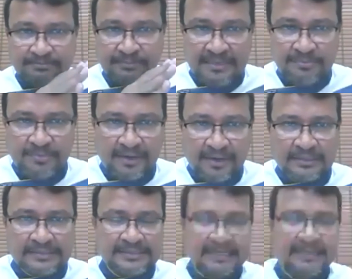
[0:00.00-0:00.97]
being made on
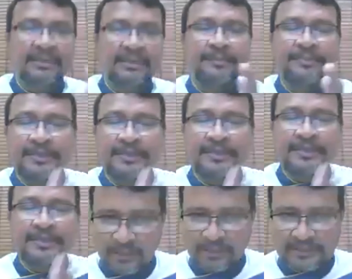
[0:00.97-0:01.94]
the same day, being
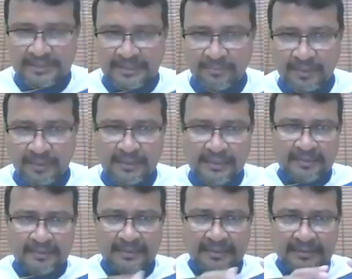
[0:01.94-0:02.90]
sold on the same day.
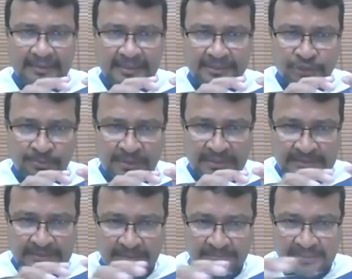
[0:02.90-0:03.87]
Then there should be
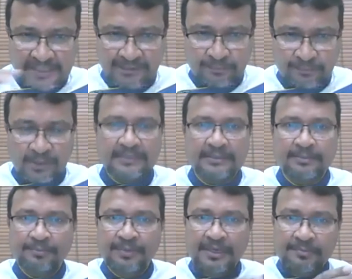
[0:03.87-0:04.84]
some set of product
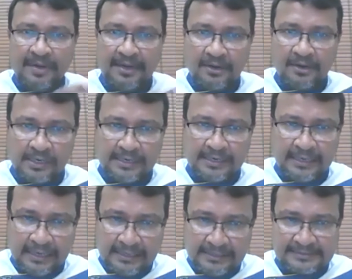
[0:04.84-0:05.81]
being made on a day
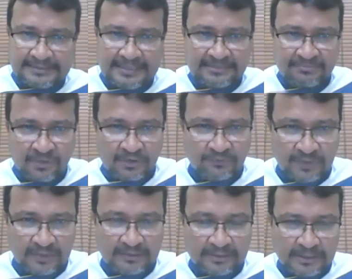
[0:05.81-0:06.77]
and it stays for a
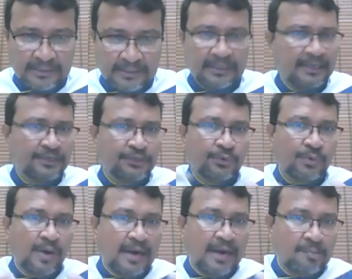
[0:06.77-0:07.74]
week. And you
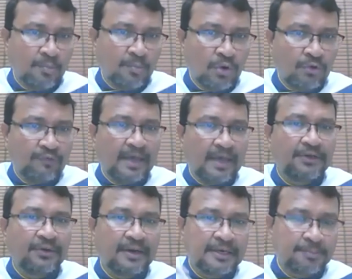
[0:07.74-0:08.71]
add more
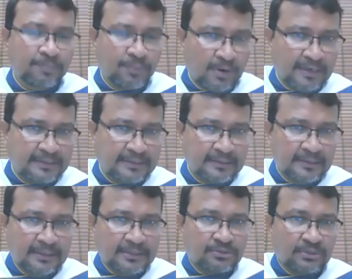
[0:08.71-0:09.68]
value added product
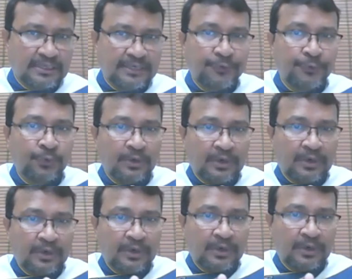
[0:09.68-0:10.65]
so that you
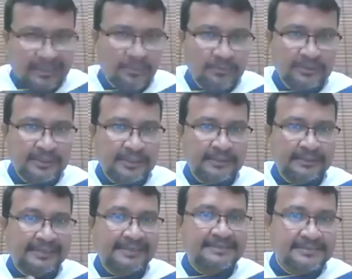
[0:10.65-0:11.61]
cut down the
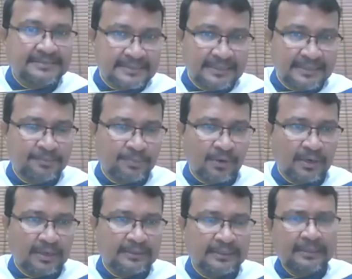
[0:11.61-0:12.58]
least selling
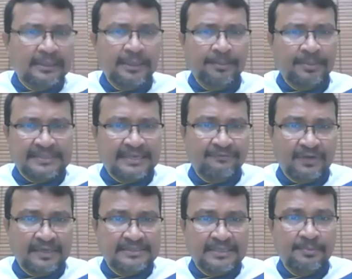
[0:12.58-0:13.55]
product. If I say,
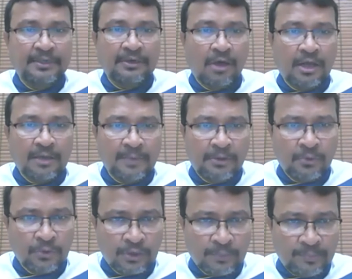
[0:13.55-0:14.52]
for example, normally
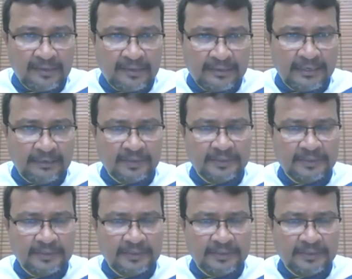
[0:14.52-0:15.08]
normal bakery,